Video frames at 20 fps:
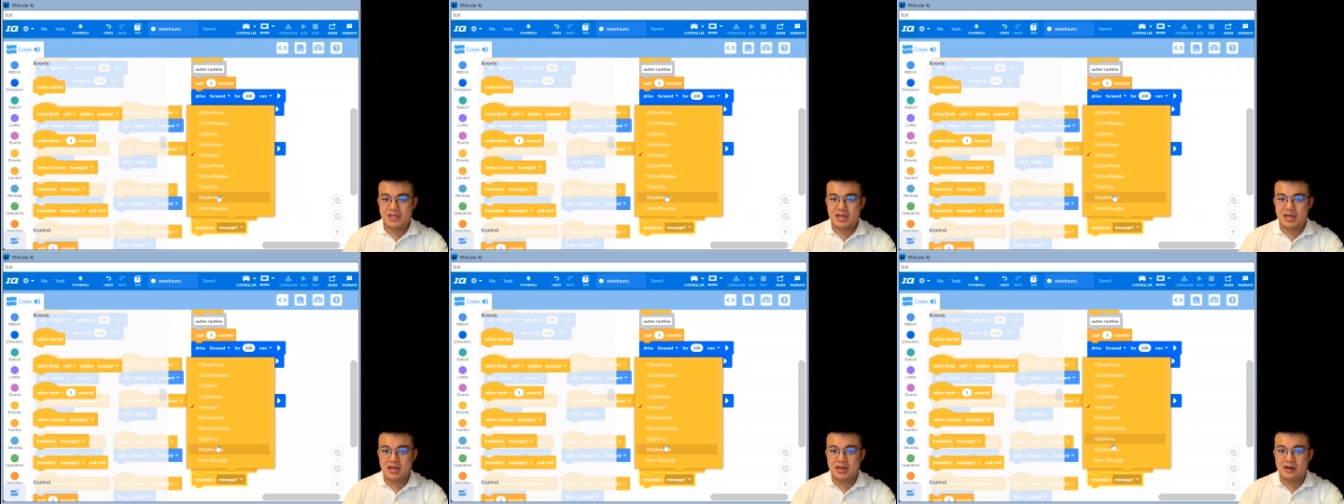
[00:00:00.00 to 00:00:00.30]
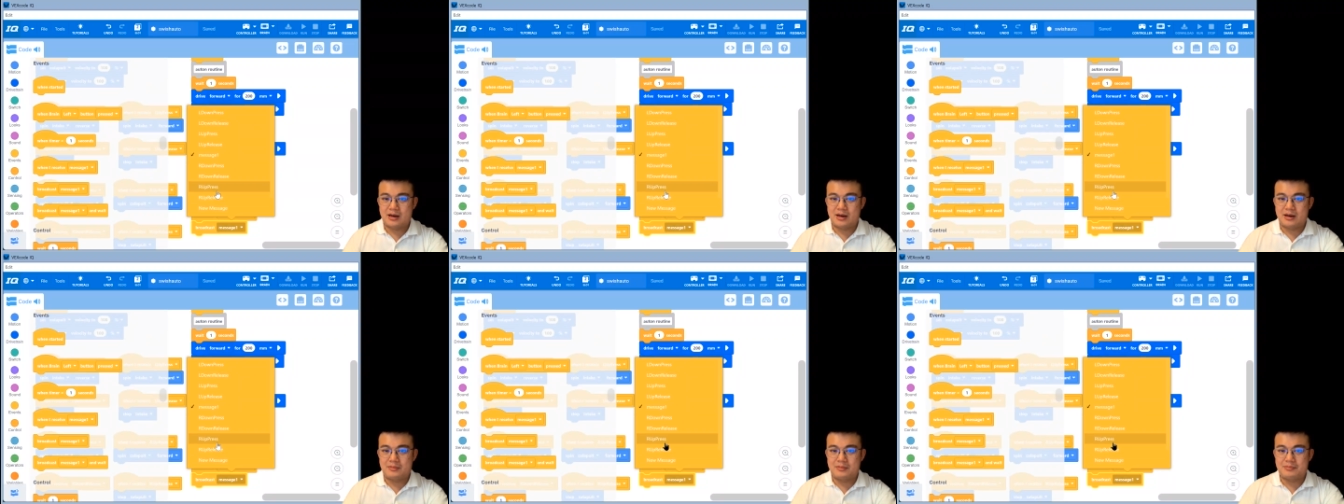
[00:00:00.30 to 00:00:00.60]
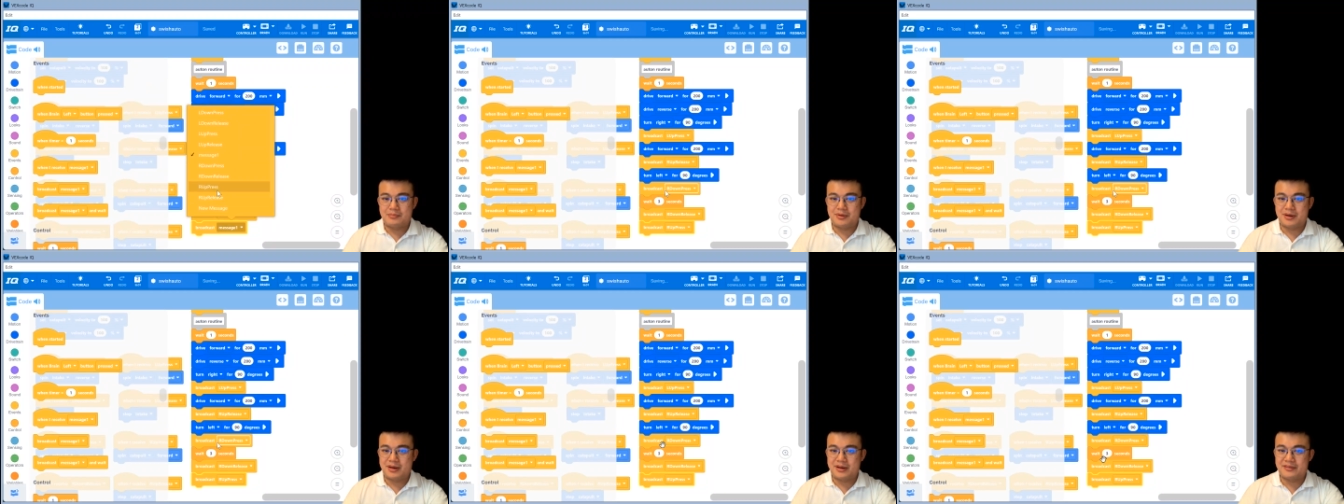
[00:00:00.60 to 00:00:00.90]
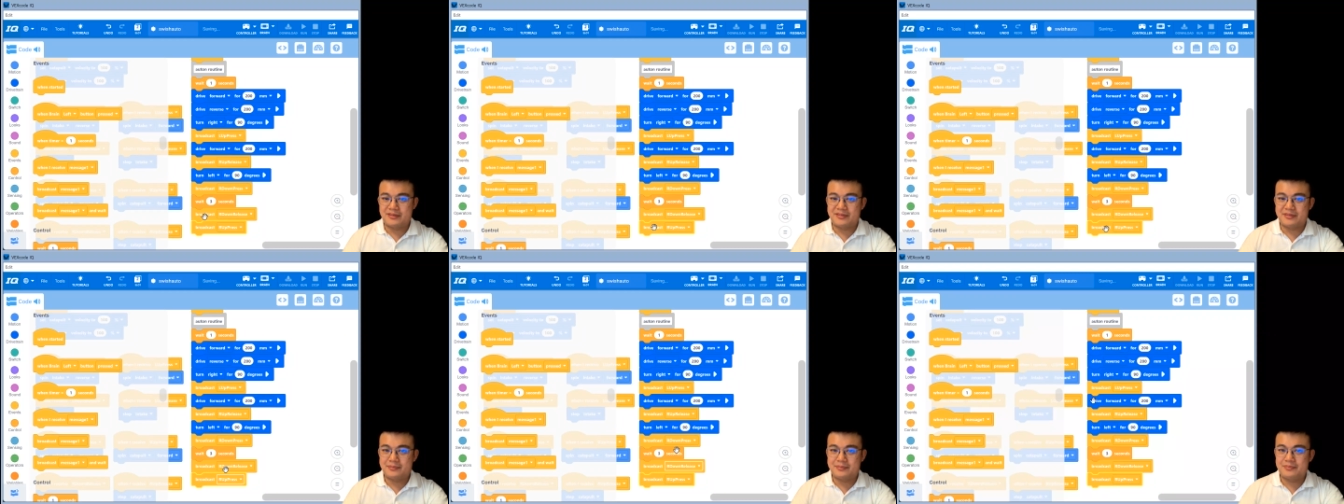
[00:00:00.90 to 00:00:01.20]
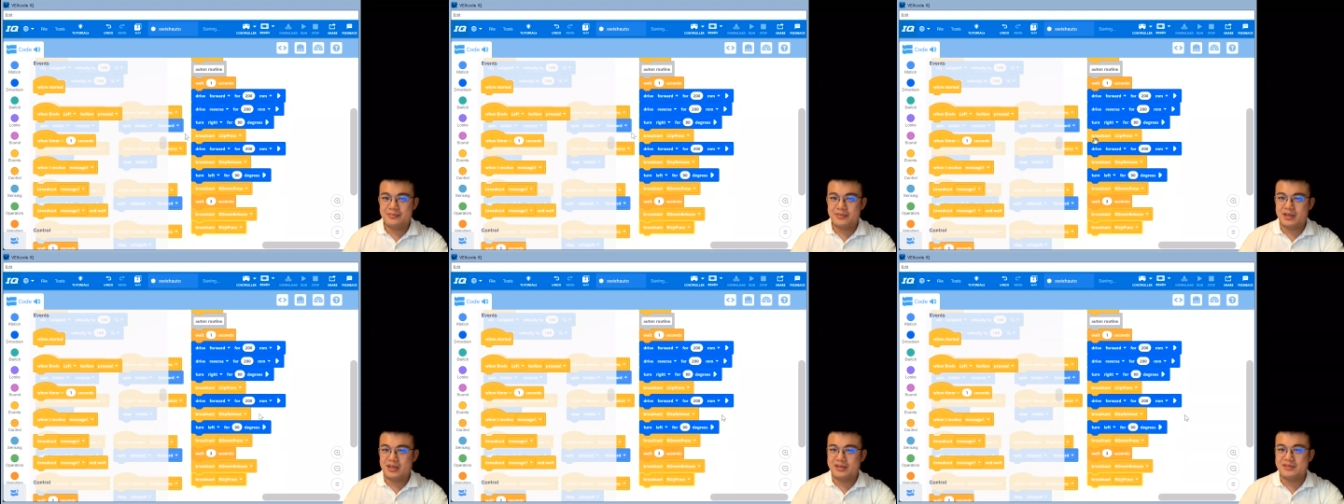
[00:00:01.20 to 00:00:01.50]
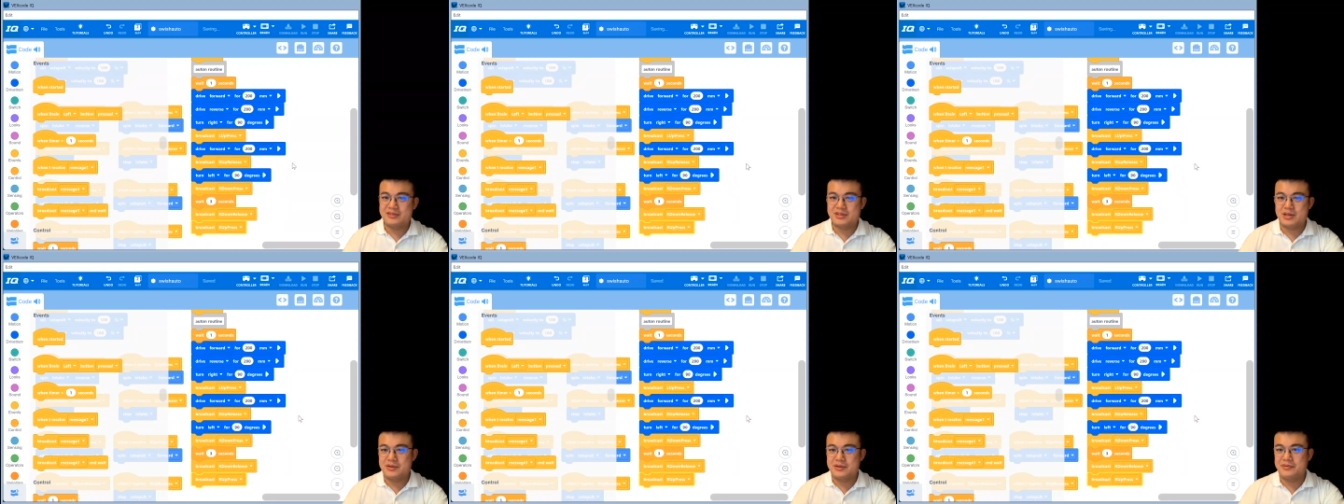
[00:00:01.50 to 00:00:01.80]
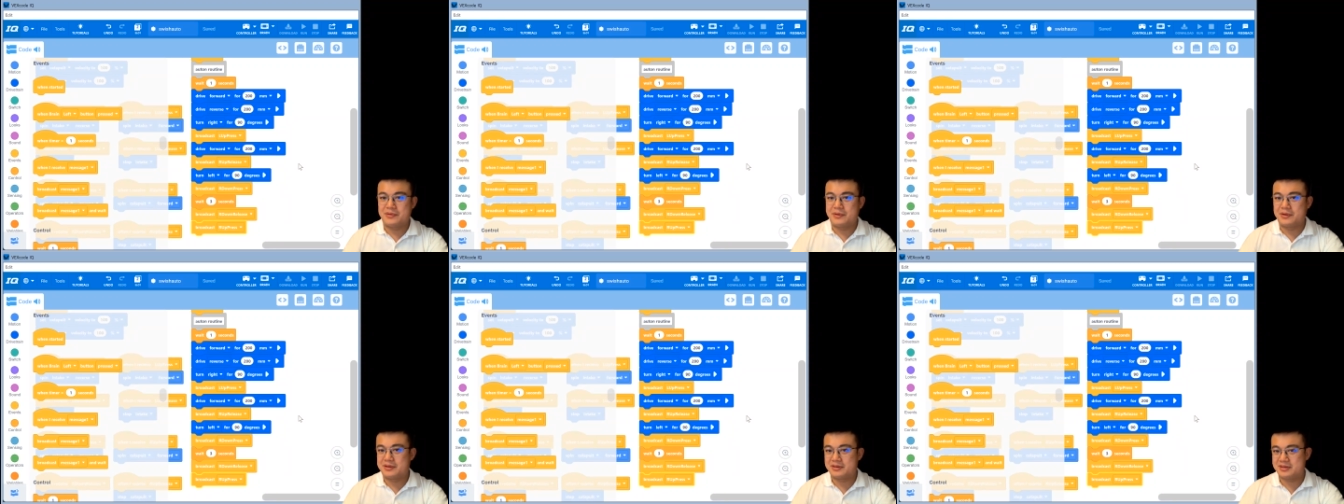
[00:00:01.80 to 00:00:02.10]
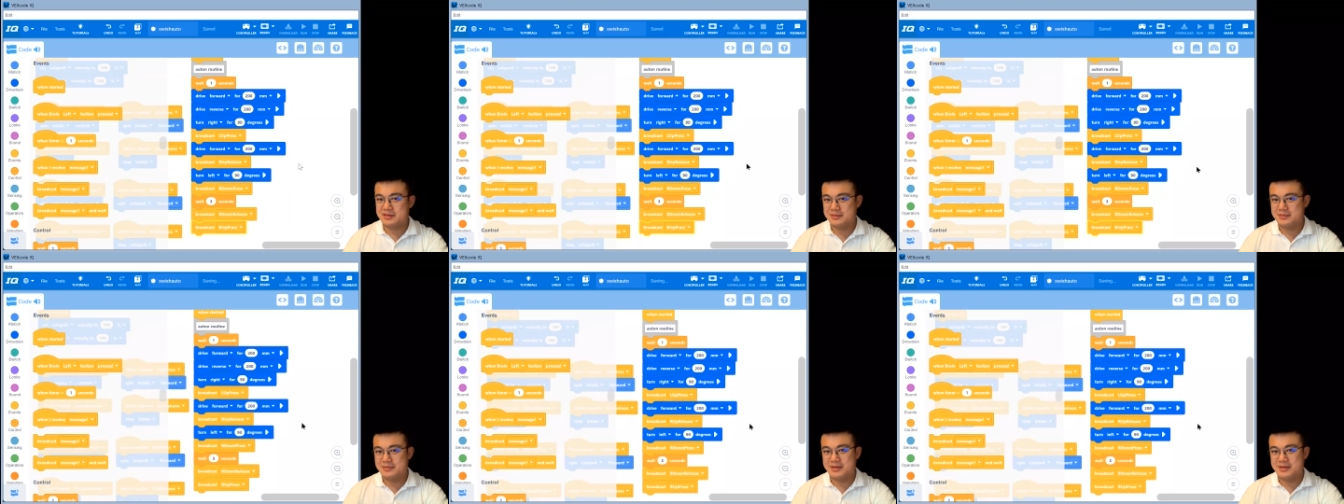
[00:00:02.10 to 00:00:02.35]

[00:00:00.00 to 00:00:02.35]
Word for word: R press and so forth.